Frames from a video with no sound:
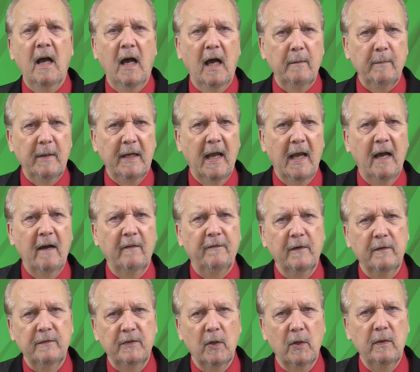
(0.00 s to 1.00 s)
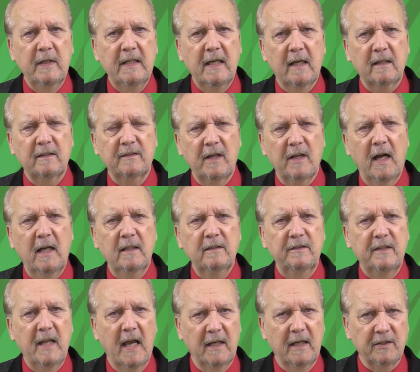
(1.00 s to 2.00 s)
on behalf of
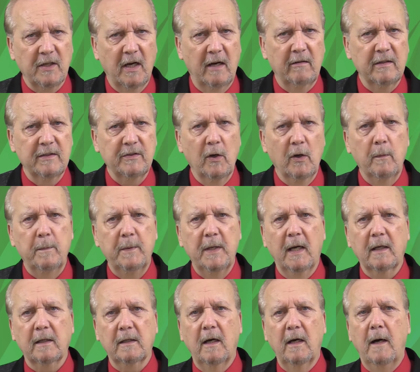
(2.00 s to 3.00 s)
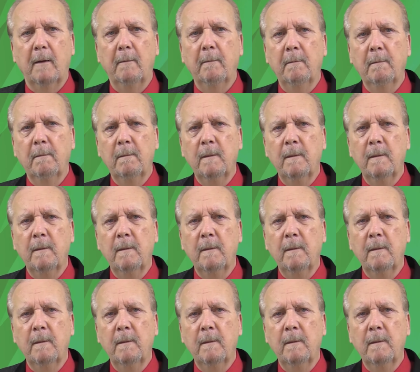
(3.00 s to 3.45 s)
zodiacsigns-horoscope.com.